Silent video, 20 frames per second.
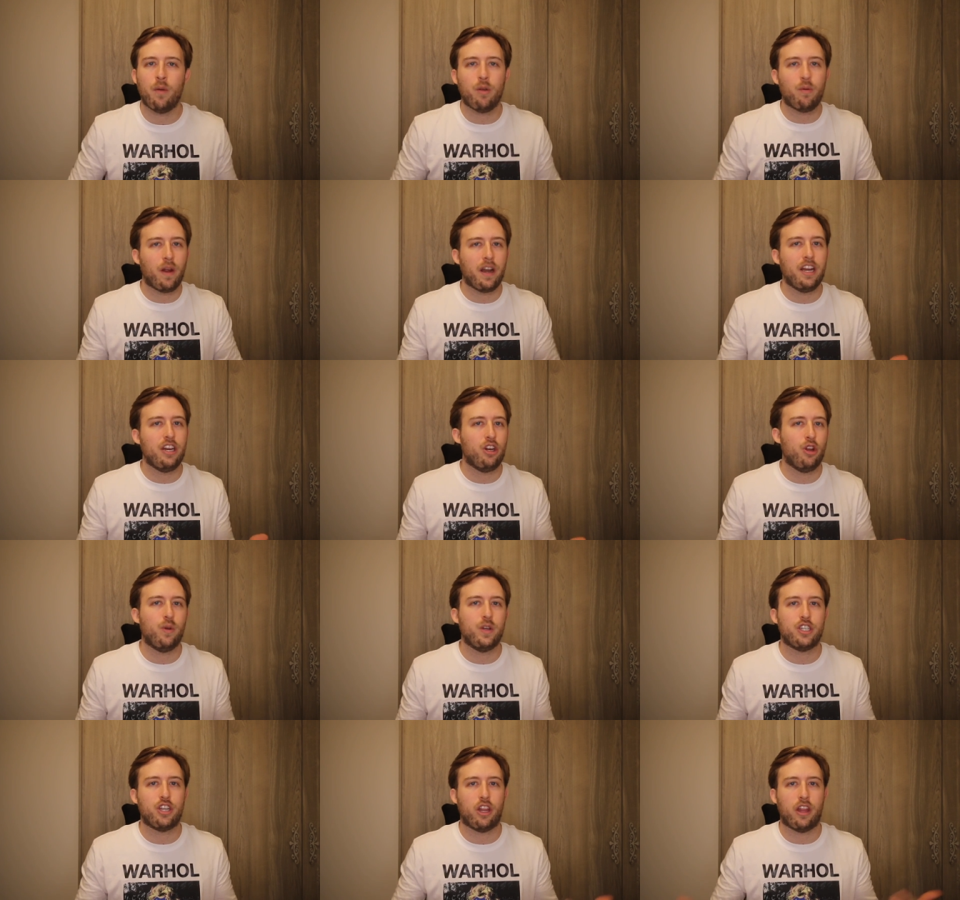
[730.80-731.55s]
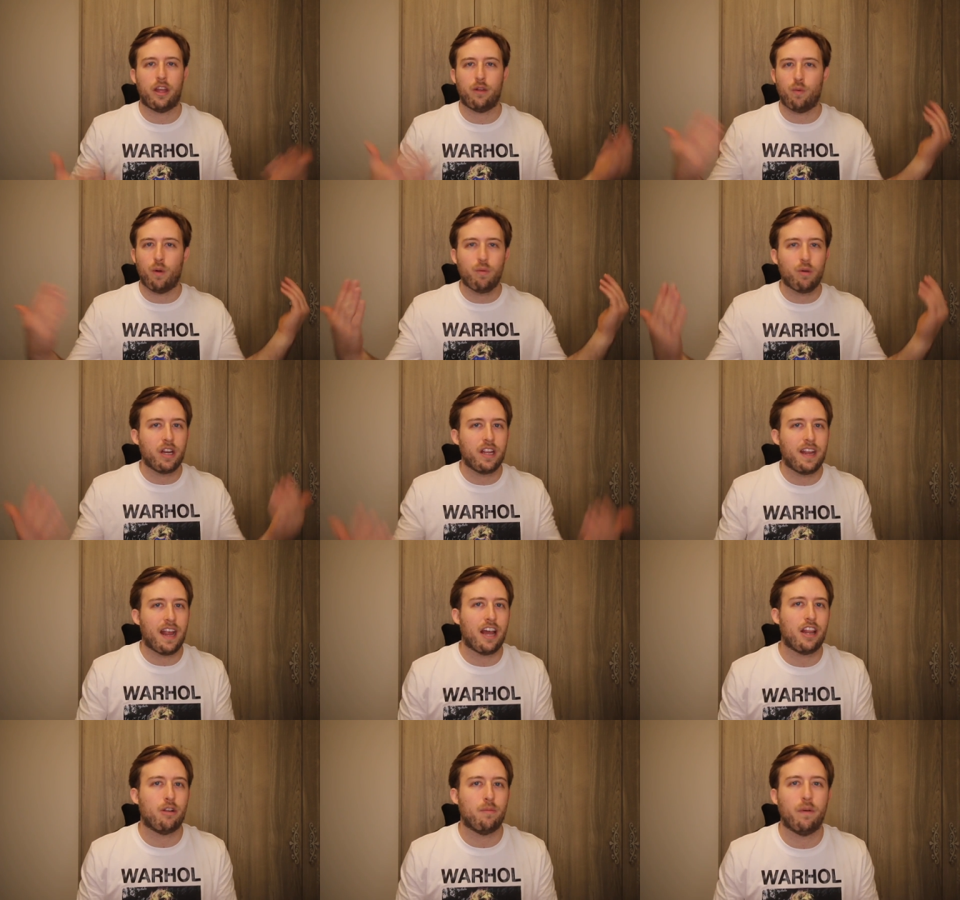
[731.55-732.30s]
we already knew each other, like we were
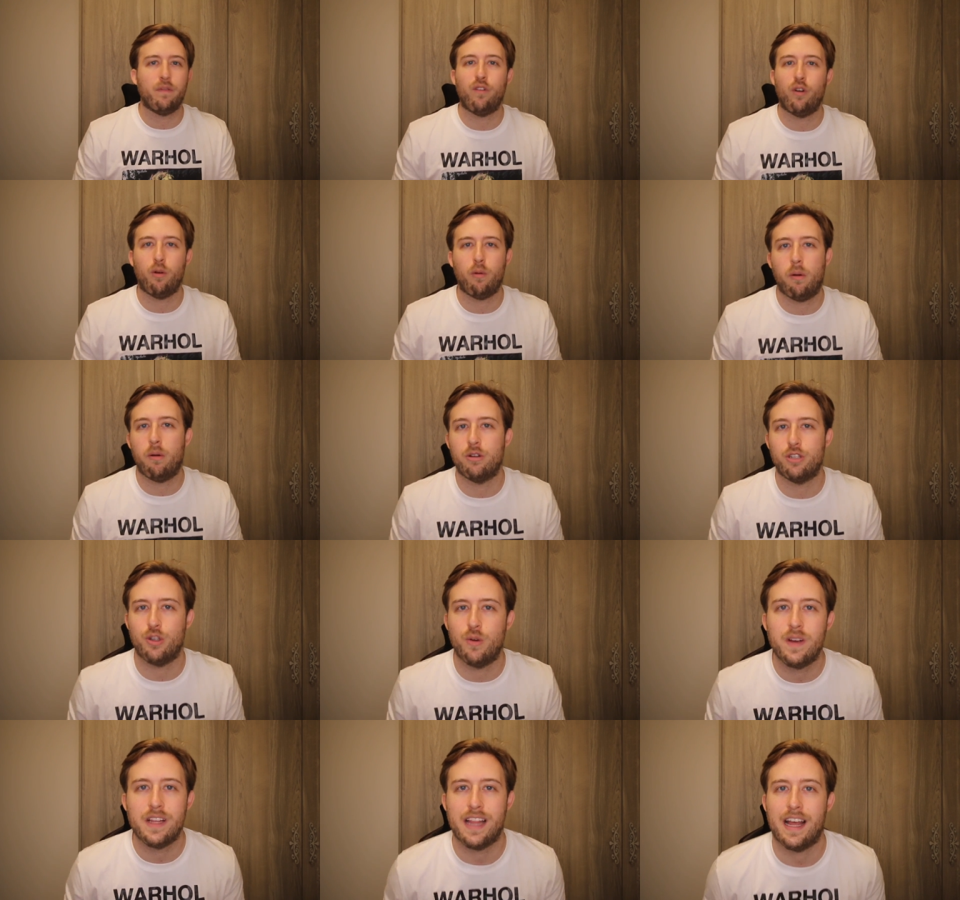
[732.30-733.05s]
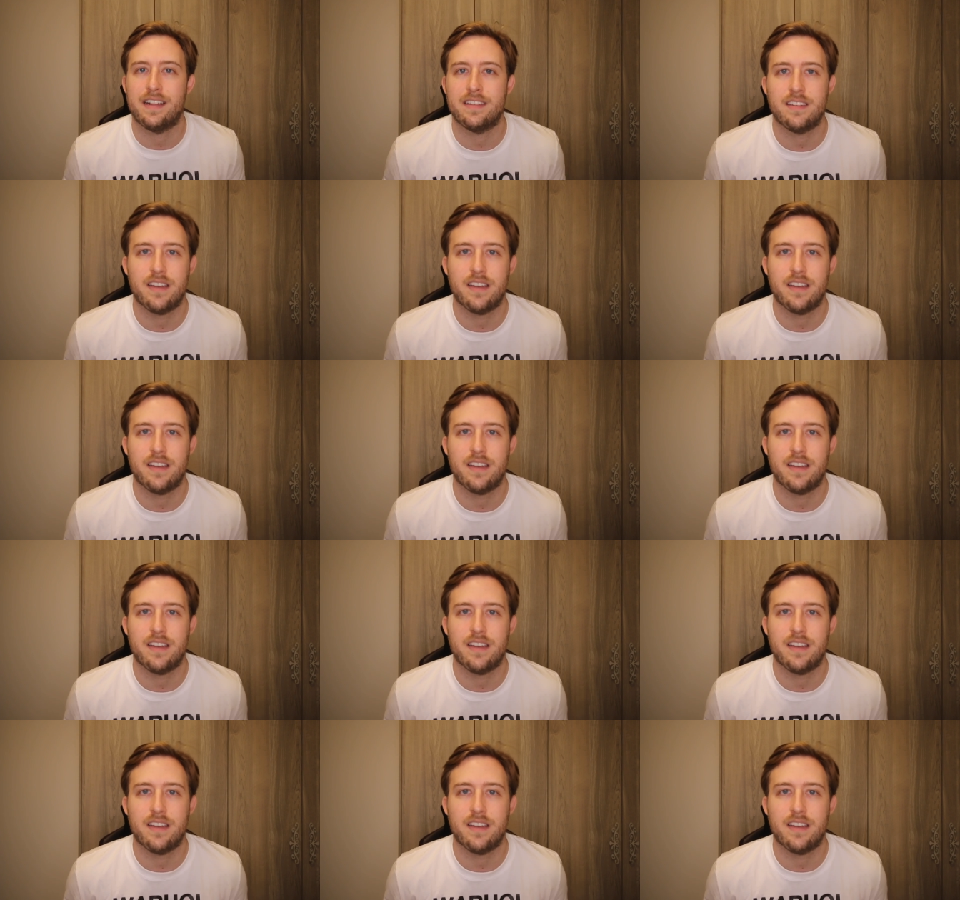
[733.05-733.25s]
together before we were doing that